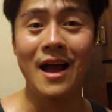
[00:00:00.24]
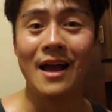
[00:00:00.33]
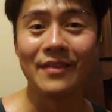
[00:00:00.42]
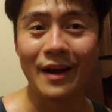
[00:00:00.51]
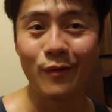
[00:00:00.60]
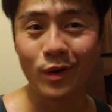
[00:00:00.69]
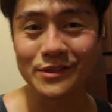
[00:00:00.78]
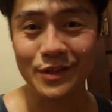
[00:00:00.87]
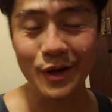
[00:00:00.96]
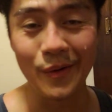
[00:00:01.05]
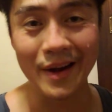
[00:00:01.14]
Hey there,
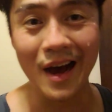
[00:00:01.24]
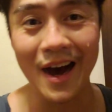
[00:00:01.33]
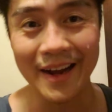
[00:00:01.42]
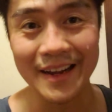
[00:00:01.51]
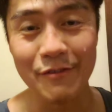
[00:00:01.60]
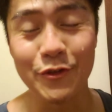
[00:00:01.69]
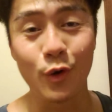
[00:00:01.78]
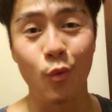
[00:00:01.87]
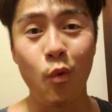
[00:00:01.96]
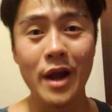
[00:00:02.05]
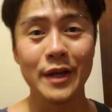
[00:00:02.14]
what's going on? If
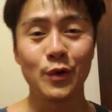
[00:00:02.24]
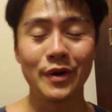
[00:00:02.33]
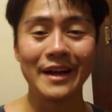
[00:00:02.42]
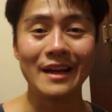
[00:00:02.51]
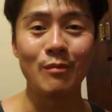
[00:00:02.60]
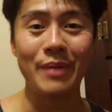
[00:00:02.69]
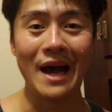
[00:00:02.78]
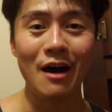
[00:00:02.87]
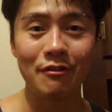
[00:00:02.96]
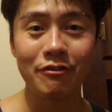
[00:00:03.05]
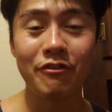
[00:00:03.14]
you're wondering
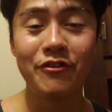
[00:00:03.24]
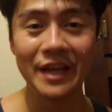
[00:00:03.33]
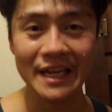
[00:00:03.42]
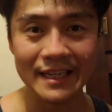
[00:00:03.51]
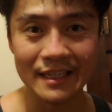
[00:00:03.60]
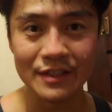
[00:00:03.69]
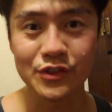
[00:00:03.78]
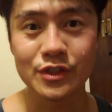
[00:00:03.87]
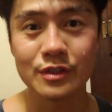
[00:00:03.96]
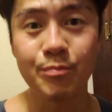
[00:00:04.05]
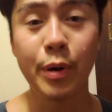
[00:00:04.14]
about
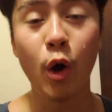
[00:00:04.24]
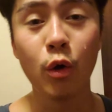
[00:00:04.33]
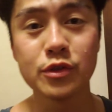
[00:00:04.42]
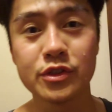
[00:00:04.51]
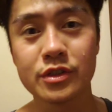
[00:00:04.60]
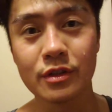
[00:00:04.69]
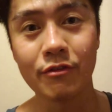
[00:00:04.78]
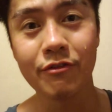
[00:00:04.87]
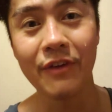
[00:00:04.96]
fitness post